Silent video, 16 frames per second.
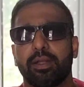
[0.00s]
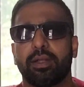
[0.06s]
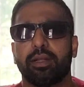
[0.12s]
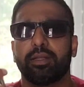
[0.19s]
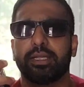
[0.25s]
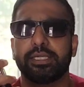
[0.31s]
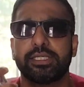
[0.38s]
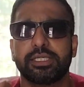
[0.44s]

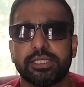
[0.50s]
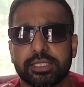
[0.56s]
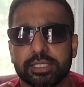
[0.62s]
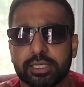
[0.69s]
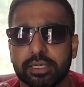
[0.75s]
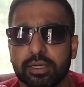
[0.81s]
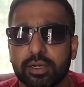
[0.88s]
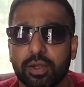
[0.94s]
Let's
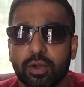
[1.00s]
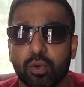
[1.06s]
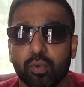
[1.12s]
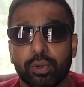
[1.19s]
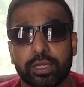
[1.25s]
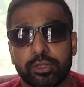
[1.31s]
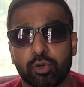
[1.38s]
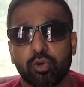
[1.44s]
look
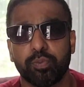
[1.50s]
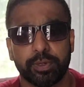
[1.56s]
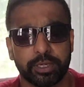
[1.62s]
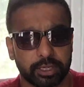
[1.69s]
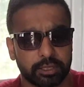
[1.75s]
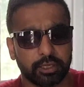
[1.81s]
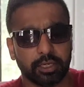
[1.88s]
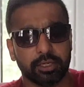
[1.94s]
at the
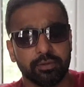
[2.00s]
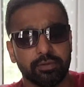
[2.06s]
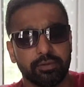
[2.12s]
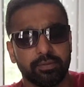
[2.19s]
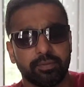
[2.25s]
opening now.